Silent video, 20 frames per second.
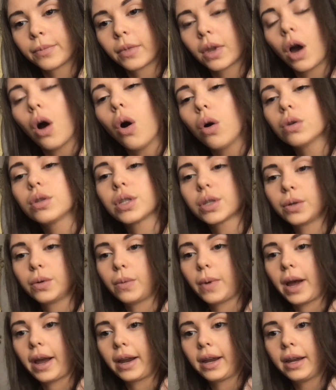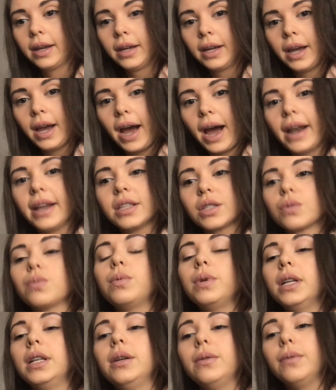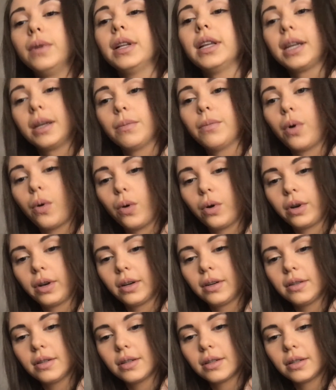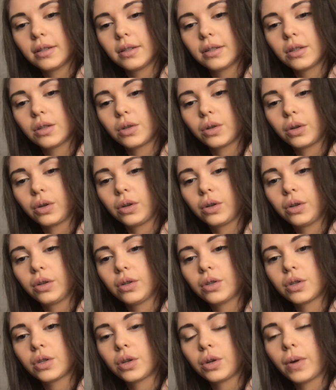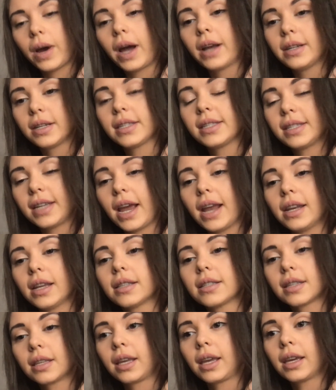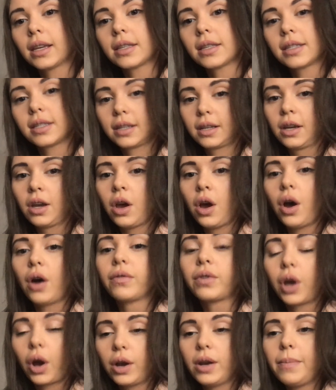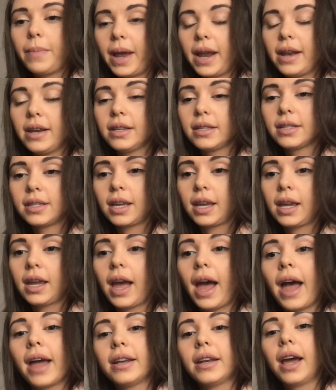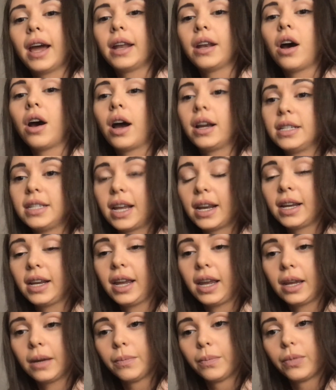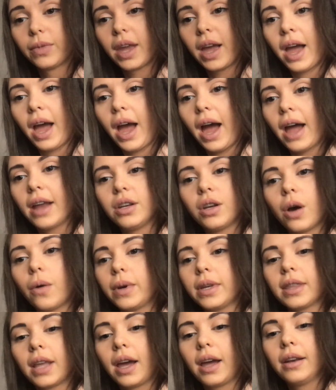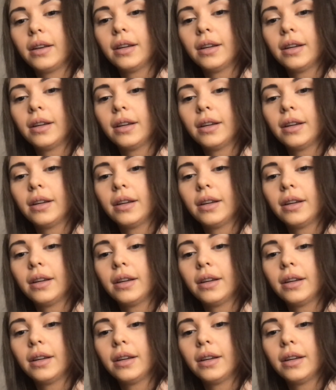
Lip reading: old school way, and it's really important to understand its links of codependency and identity, and knowing that